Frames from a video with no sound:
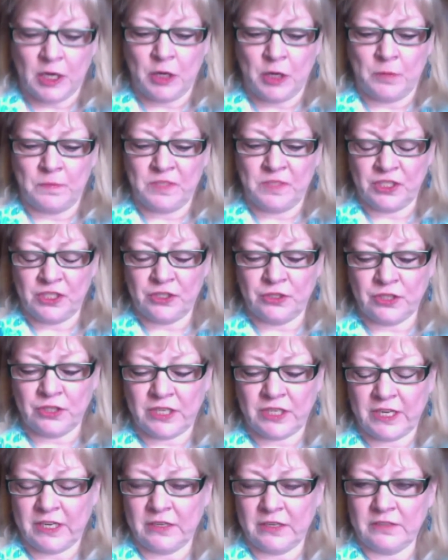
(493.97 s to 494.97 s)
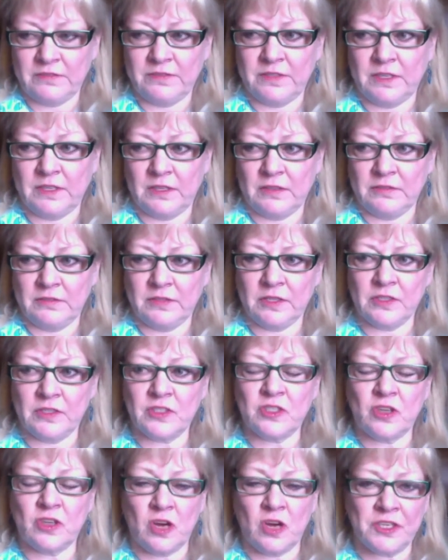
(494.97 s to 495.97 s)
She took care of her
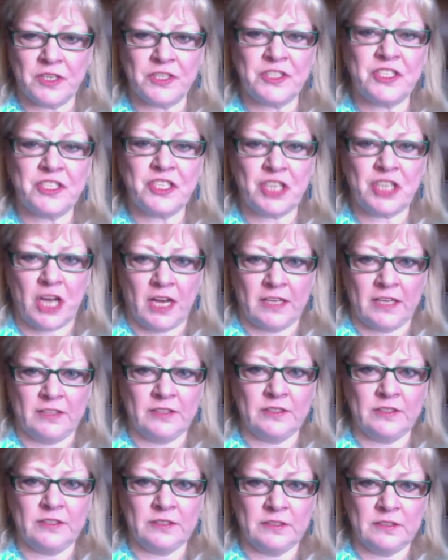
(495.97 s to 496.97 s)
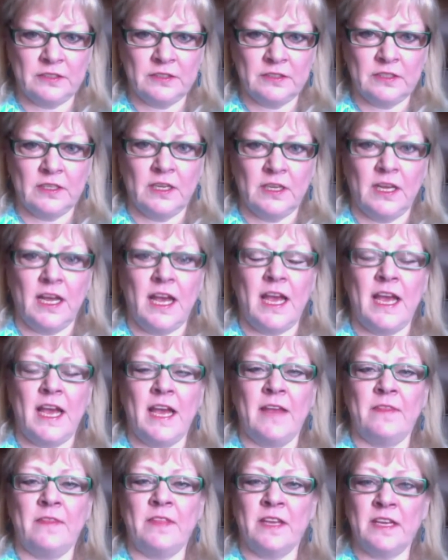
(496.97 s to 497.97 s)
daughter's child. Mm-hmm.
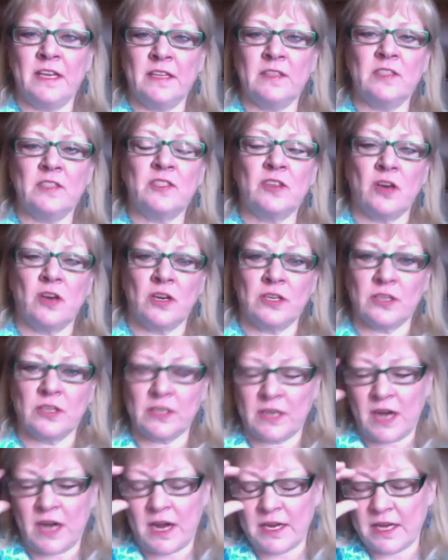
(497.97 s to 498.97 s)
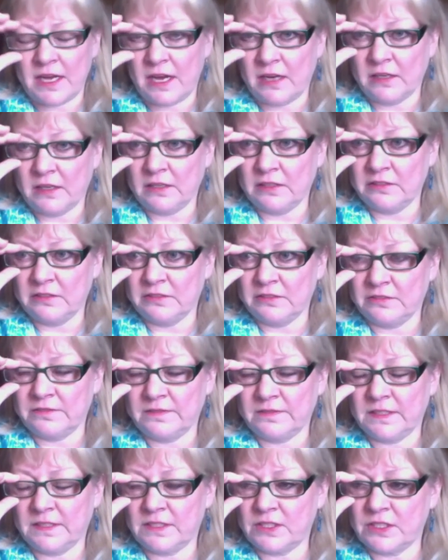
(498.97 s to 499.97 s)
And then the daughter got out of,
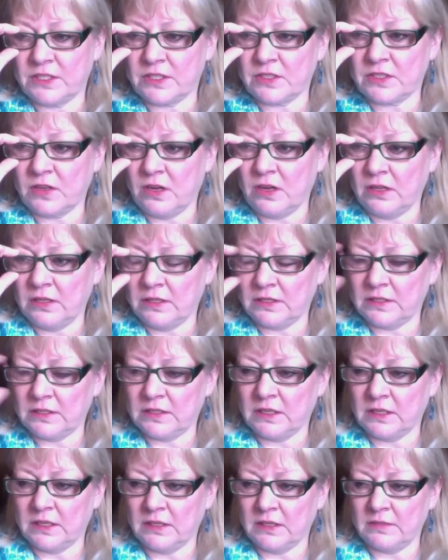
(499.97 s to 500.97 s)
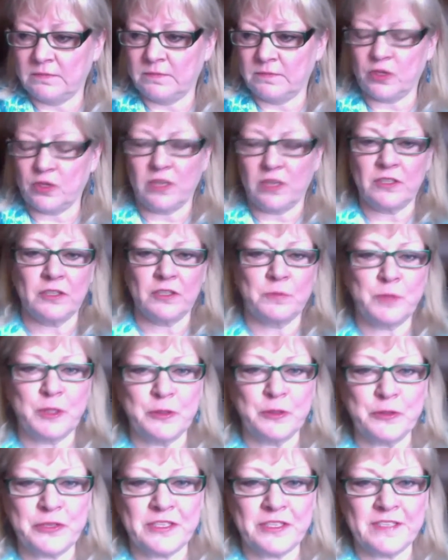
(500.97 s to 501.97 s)
let's just call it drug
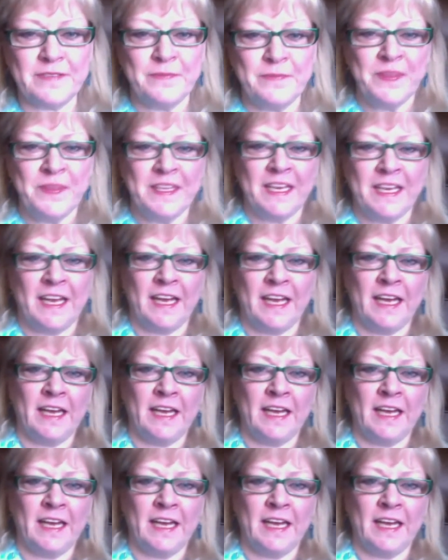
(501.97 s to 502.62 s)
abuse. Right.